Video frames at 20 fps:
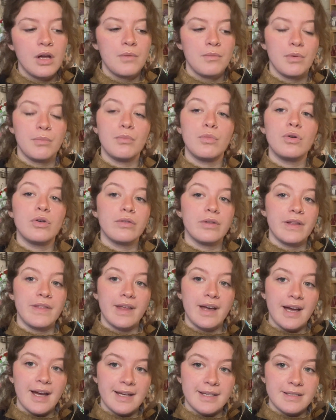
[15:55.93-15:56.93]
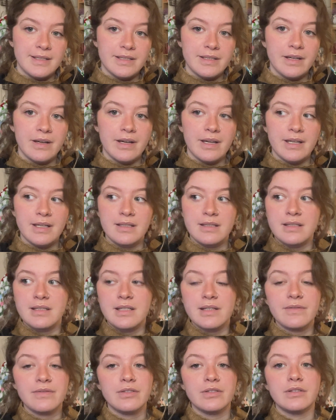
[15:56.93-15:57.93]
but more like the hand dyed,
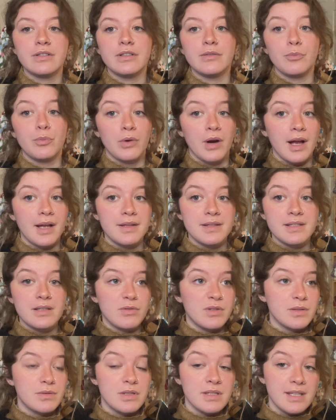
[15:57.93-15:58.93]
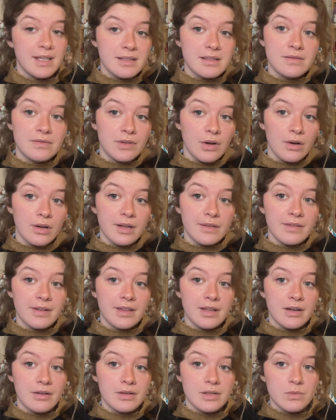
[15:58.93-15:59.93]
different brands. There was Knitting for Olive in there as